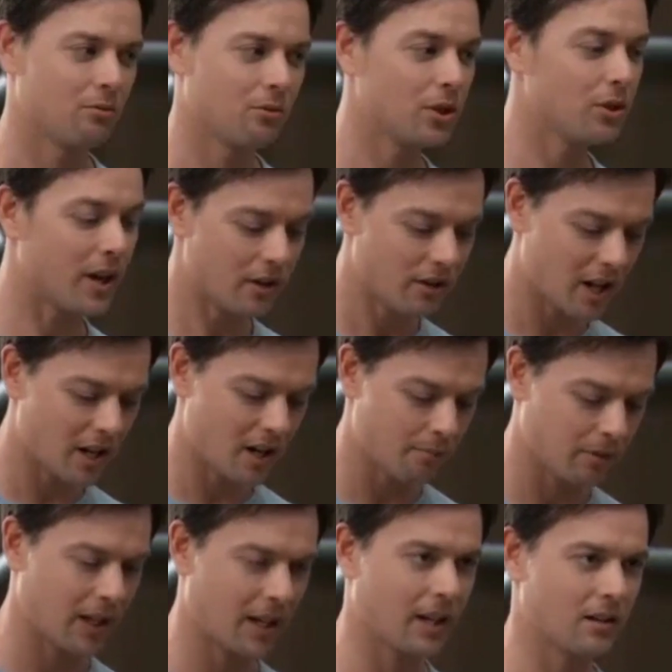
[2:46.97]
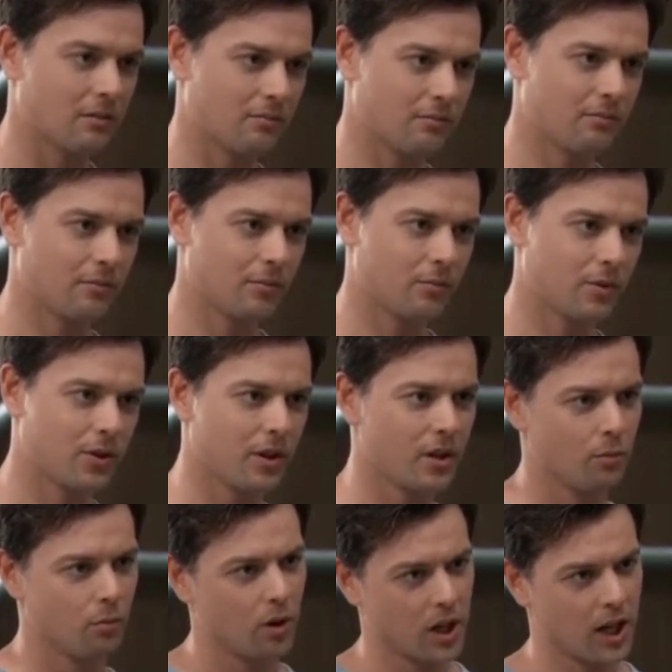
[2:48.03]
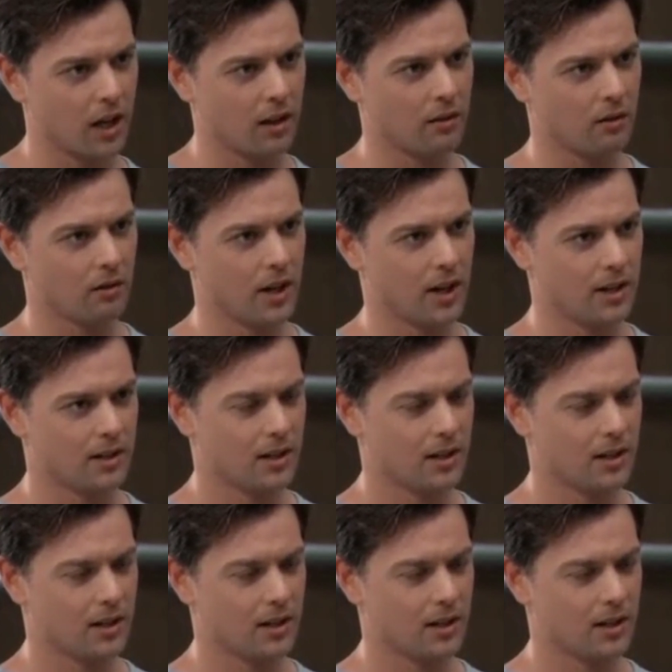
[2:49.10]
But you're not, you're not yet planning on returning to work yet, though, right?